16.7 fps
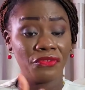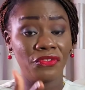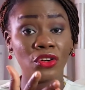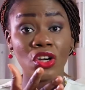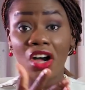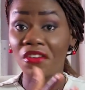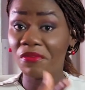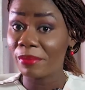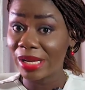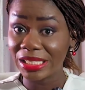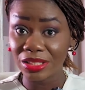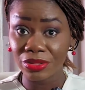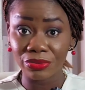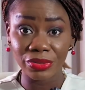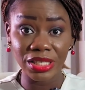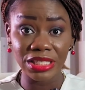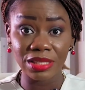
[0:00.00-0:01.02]
Government
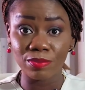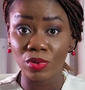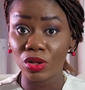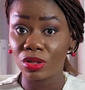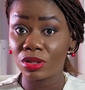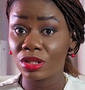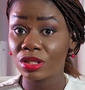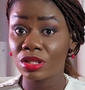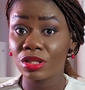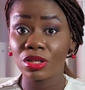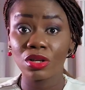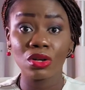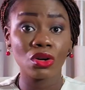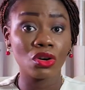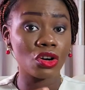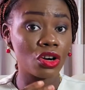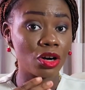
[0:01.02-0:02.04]
raise bonds,
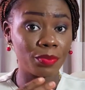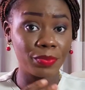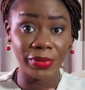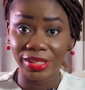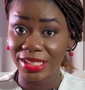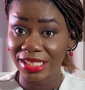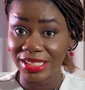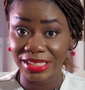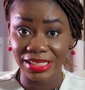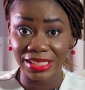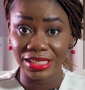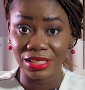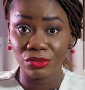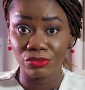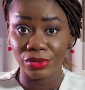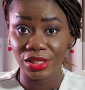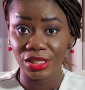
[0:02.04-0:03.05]
corporate
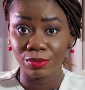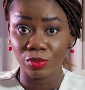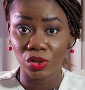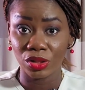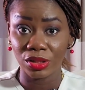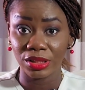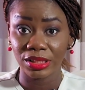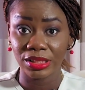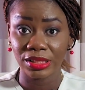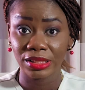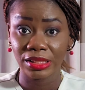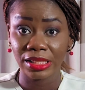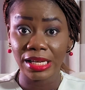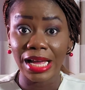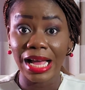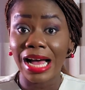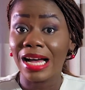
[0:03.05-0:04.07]
entities raise bonds,
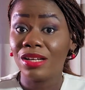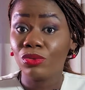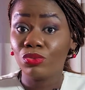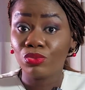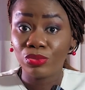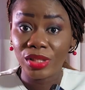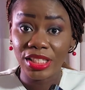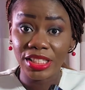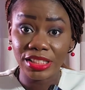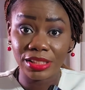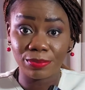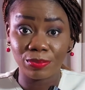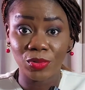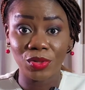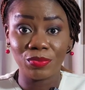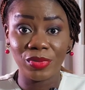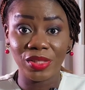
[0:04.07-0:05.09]
and we, the
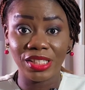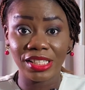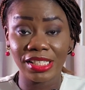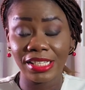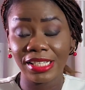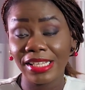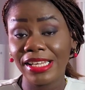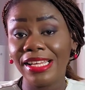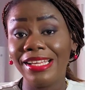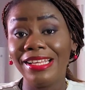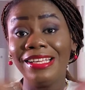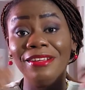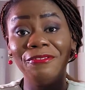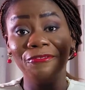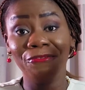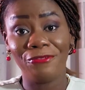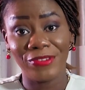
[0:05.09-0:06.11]
public,
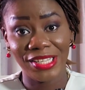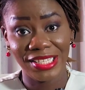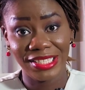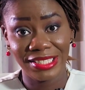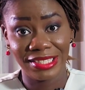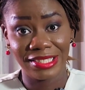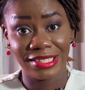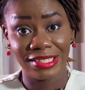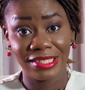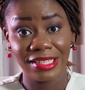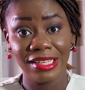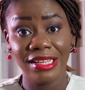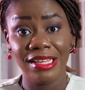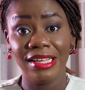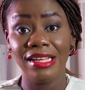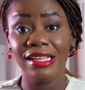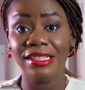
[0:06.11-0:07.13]
invest
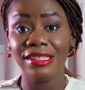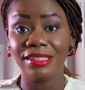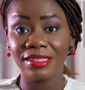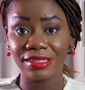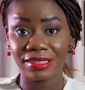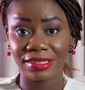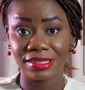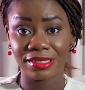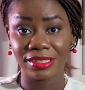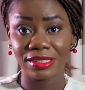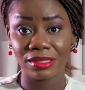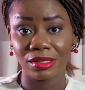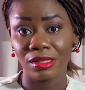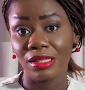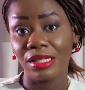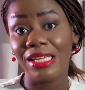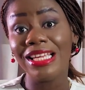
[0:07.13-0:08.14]
in this
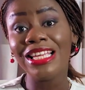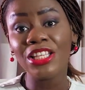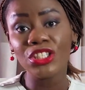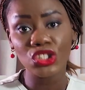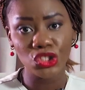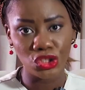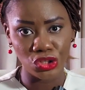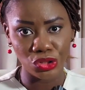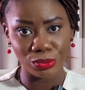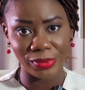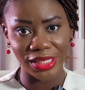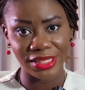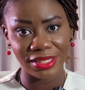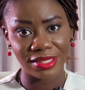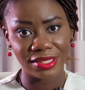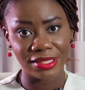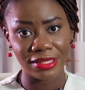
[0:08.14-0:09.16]

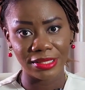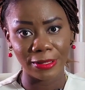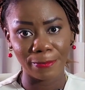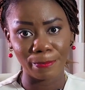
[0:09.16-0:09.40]
instrument.